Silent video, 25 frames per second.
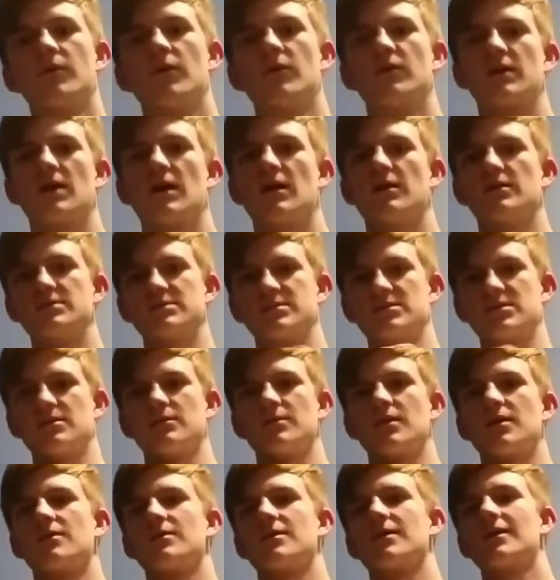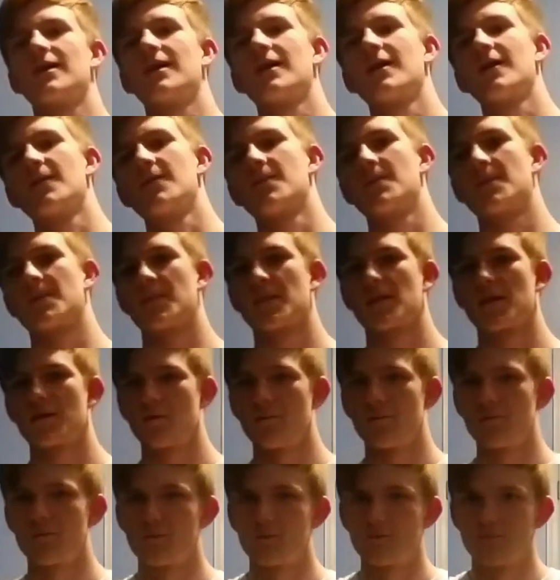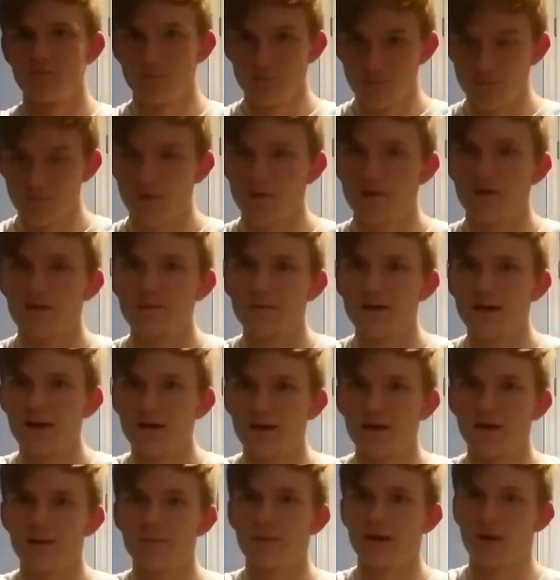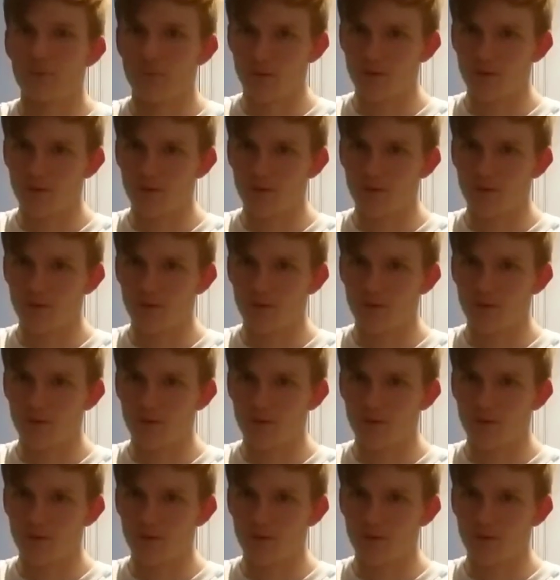Bowling LLC, baby. We're going to make a comeback.